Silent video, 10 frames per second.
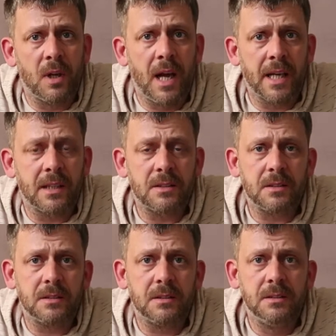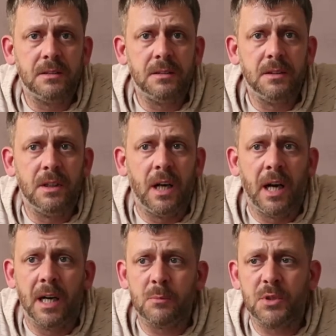light.
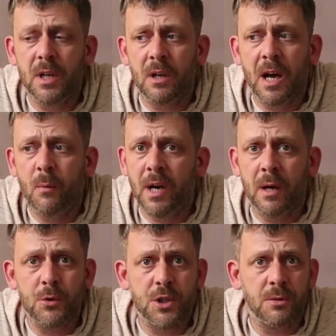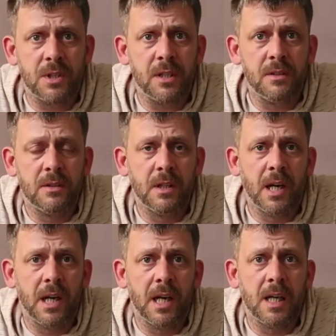So like when I'm shooting
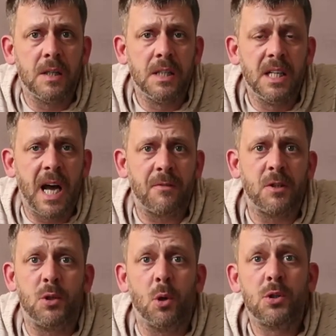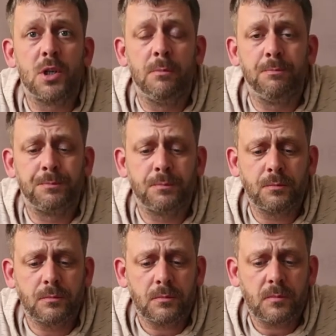after dusk,
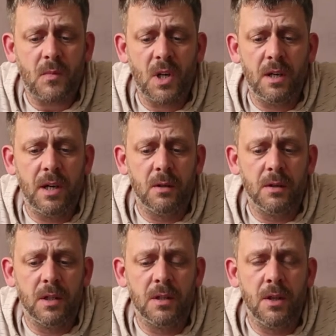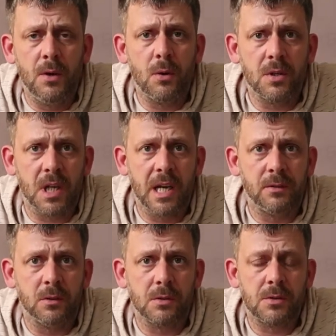the noise
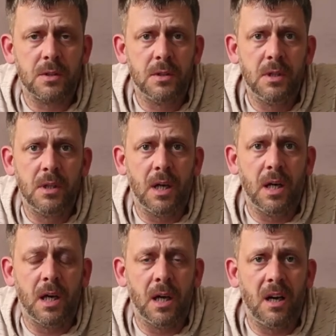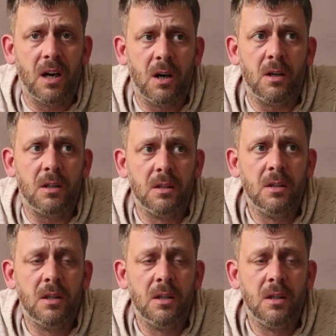levels are